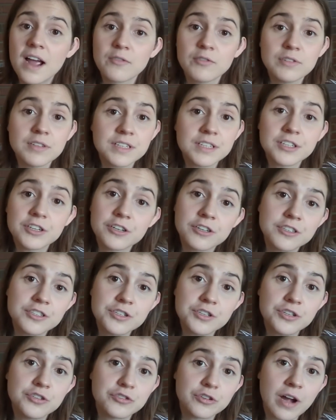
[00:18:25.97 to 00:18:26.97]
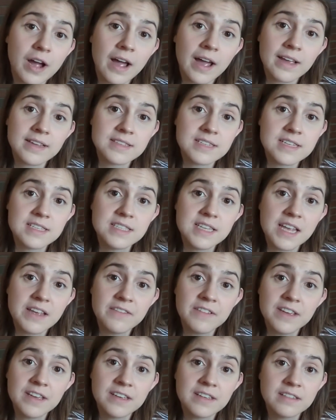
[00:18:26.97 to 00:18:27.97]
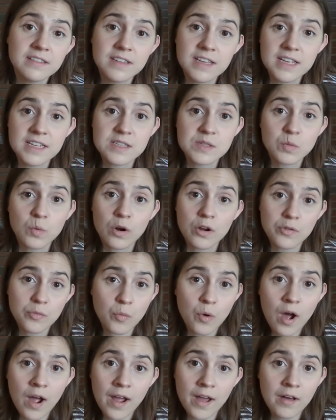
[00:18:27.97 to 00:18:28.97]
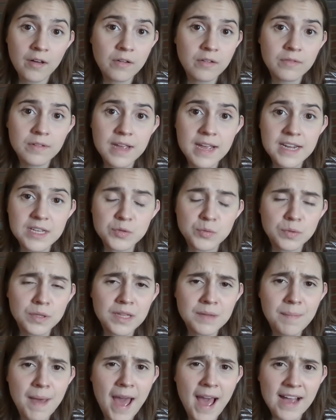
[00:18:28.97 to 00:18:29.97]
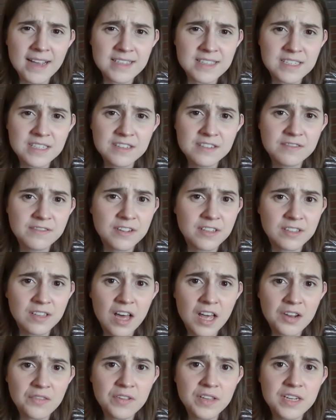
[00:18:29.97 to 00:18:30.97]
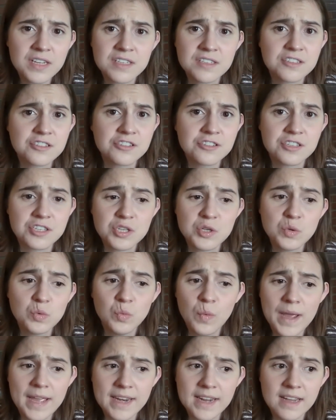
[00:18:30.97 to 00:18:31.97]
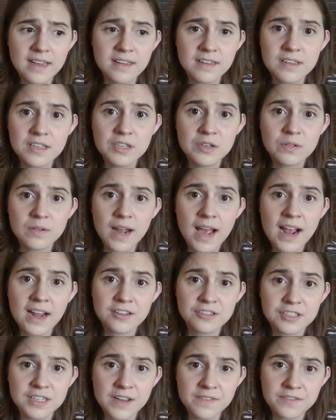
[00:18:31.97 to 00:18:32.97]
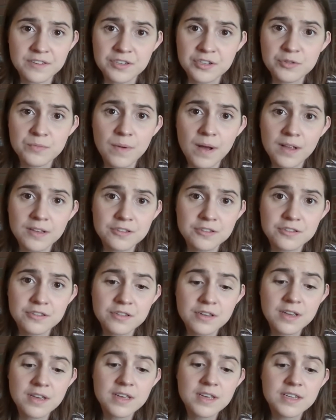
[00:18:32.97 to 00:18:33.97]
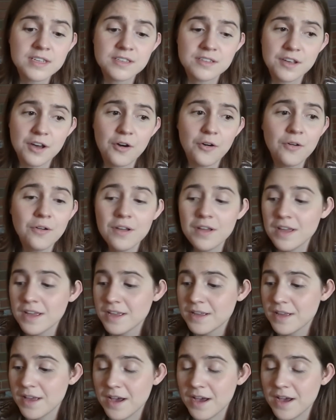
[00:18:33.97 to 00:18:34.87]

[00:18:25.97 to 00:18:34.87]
I really encourage you to try seed saving. It's worthwhile. It's really passive. A lot of it is just you waiting. You don't actually have to do much. So